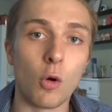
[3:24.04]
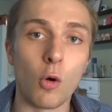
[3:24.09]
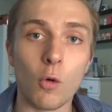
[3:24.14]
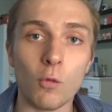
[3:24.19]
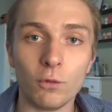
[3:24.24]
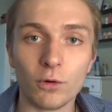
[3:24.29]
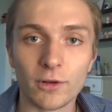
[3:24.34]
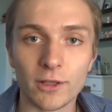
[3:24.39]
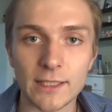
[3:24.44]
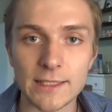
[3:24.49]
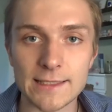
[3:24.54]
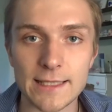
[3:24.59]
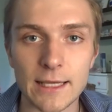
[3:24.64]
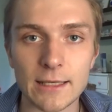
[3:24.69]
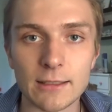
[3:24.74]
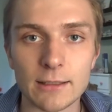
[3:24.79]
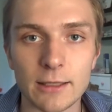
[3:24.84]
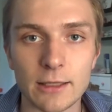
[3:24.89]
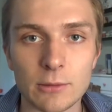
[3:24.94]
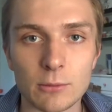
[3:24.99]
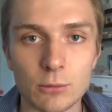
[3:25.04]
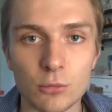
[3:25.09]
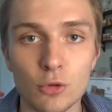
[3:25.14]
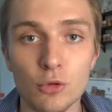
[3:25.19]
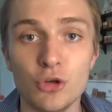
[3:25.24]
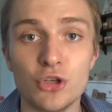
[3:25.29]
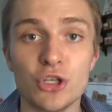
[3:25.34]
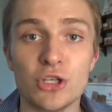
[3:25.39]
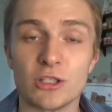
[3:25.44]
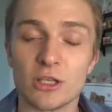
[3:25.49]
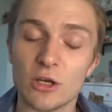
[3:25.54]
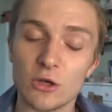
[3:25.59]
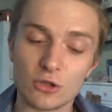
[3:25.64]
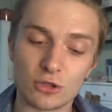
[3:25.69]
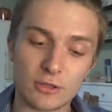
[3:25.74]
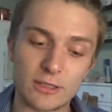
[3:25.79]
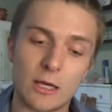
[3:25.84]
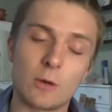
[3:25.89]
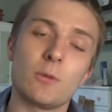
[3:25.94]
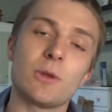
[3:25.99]
over the Den Mushis.
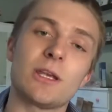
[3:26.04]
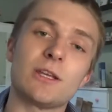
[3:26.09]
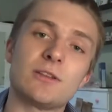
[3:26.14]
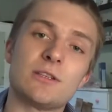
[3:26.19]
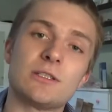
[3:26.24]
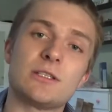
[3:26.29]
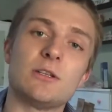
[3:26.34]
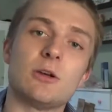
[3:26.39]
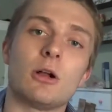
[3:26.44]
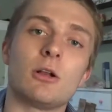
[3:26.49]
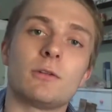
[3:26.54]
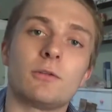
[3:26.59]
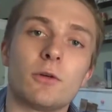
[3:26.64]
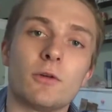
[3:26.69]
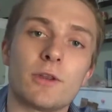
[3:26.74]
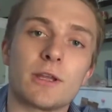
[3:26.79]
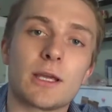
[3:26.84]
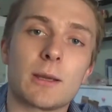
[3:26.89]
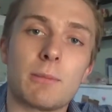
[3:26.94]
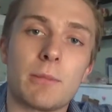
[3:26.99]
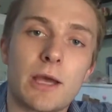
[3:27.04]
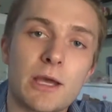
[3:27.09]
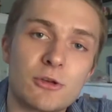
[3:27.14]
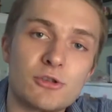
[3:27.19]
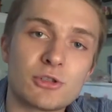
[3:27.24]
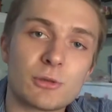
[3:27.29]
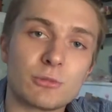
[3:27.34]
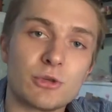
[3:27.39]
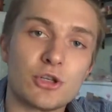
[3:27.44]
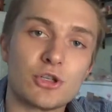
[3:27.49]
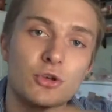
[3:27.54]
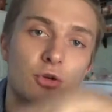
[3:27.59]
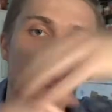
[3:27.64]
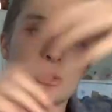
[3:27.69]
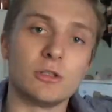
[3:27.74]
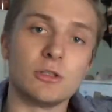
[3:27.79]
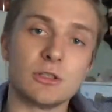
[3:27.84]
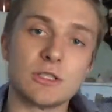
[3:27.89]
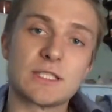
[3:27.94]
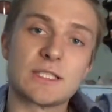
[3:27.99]
So now we get to see all 4 of the commanders. I'm going to show
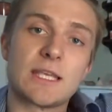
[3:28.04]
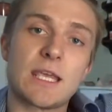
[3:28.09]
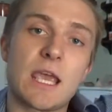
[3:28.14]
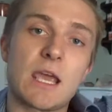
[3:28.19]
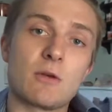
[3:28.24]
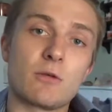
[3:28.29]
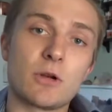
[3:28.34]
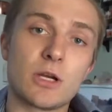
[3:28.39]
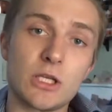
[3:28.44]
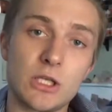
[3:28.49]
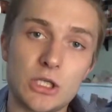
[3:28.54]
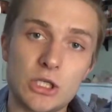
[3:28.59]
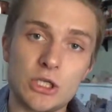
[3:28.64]
you a little scan right